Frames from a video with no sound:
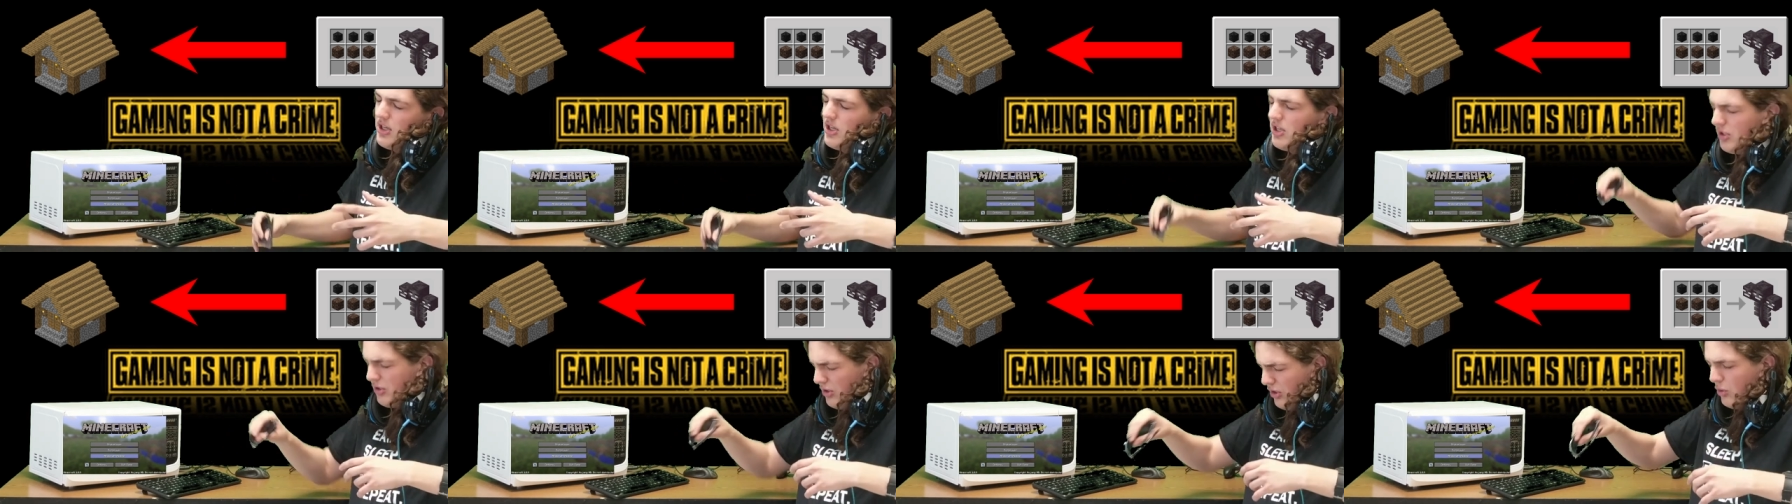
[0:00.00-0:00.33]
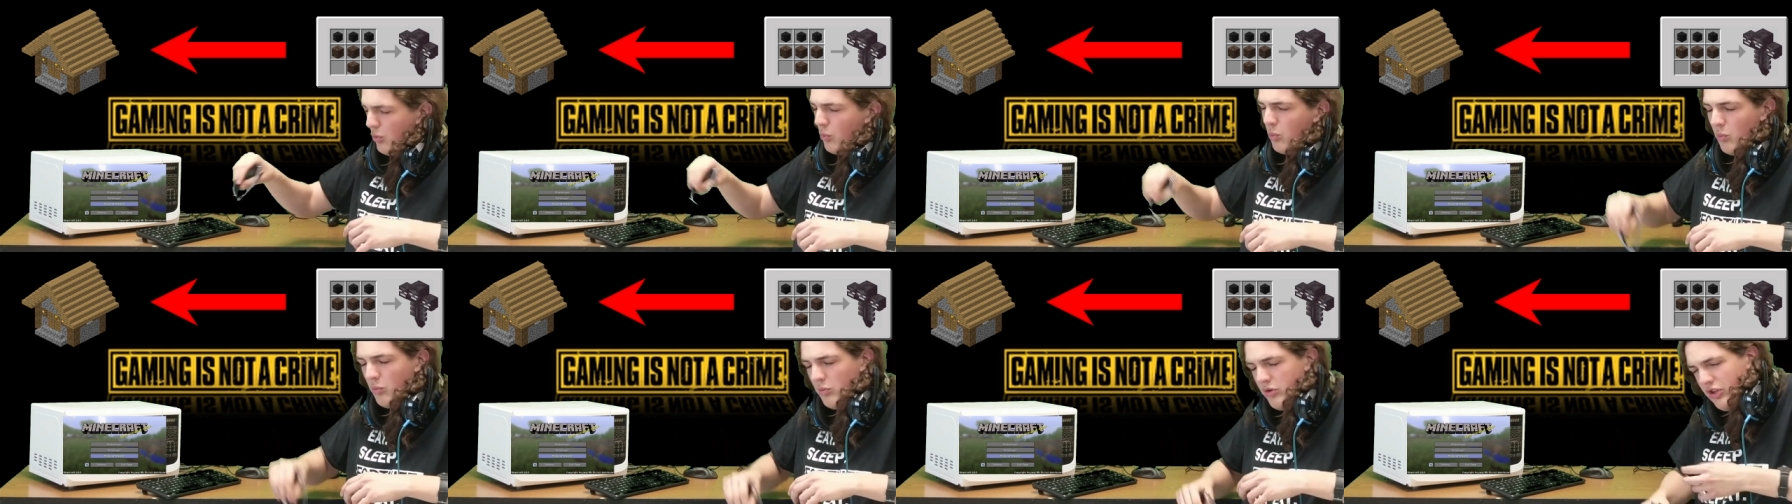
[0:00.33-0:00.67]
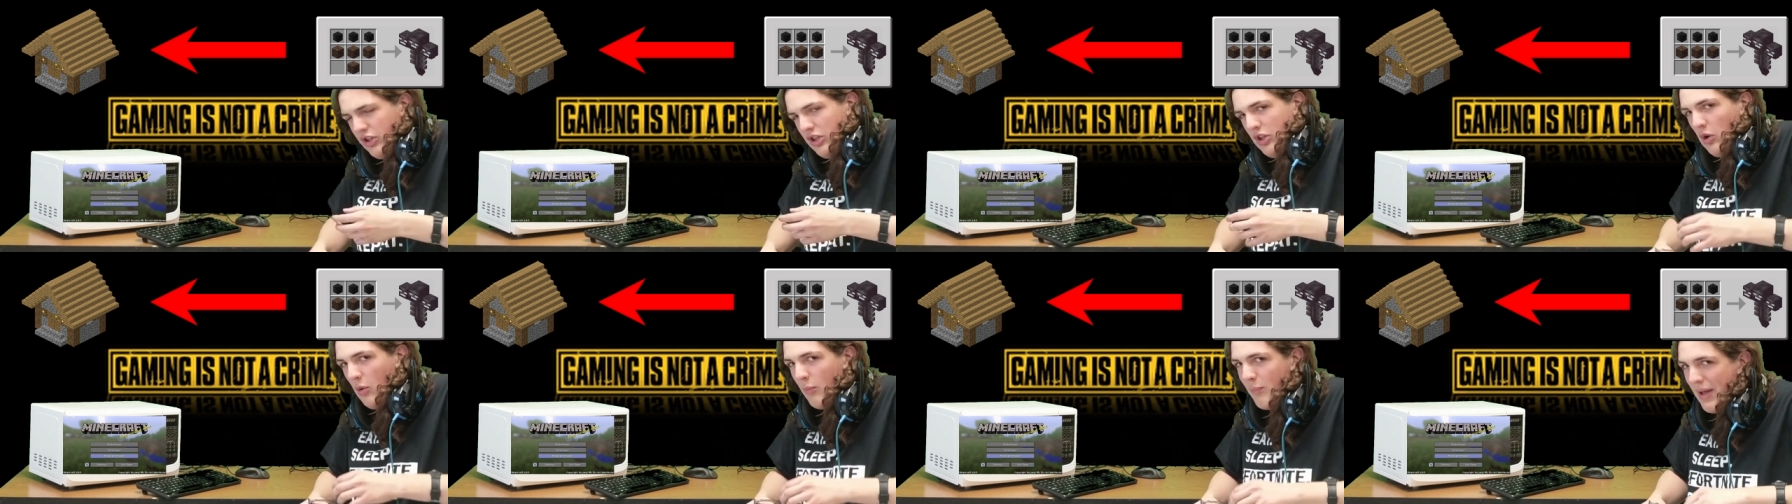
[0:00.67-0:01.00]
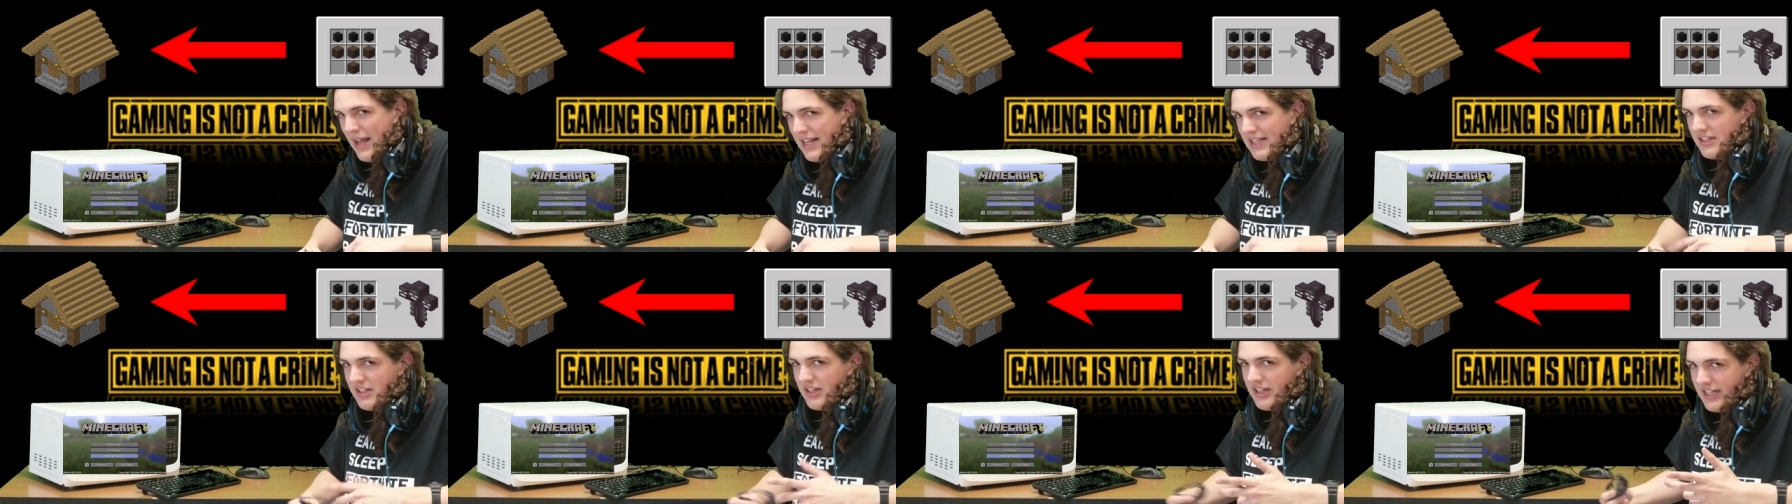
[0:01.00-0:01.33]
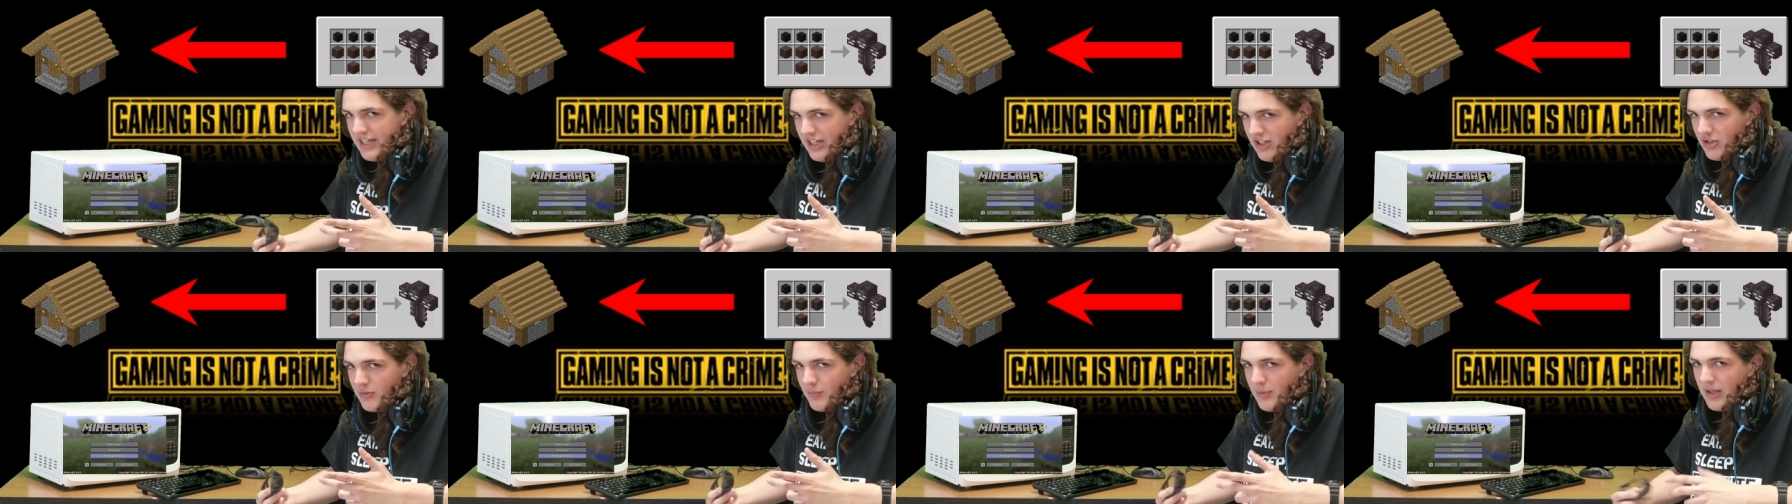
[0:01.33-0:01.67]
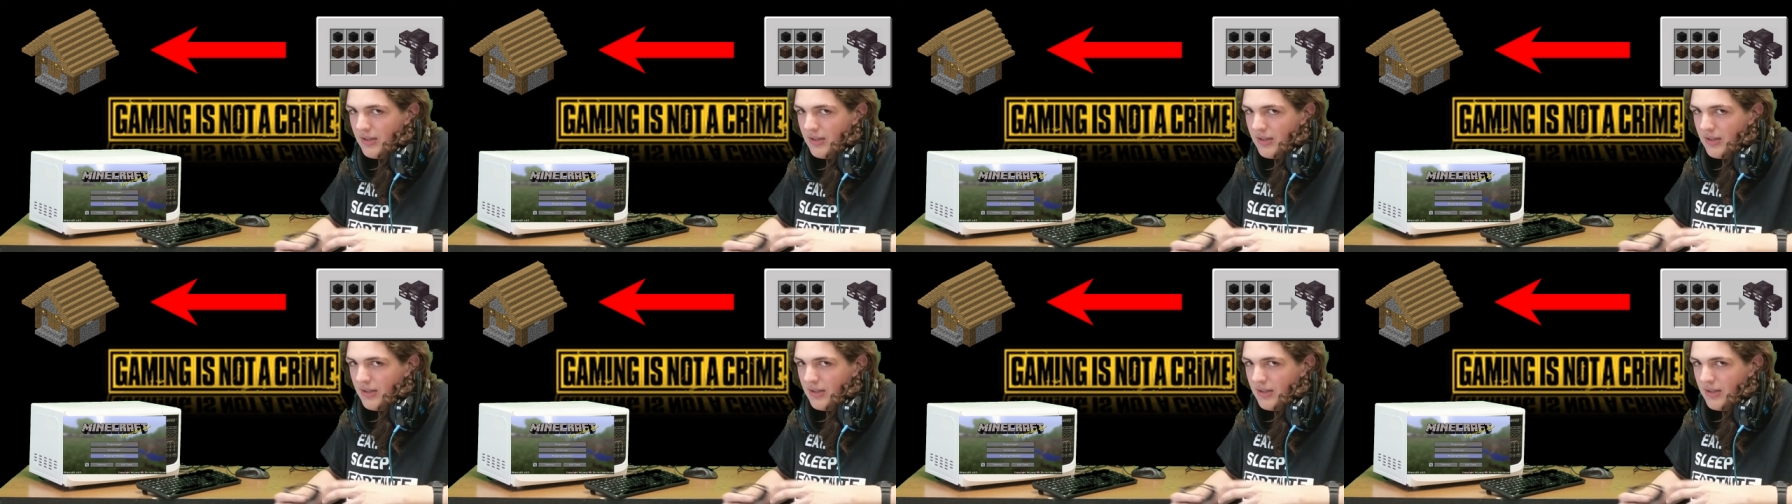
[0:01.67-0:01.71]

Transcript: your little, your little pet's gonna kill them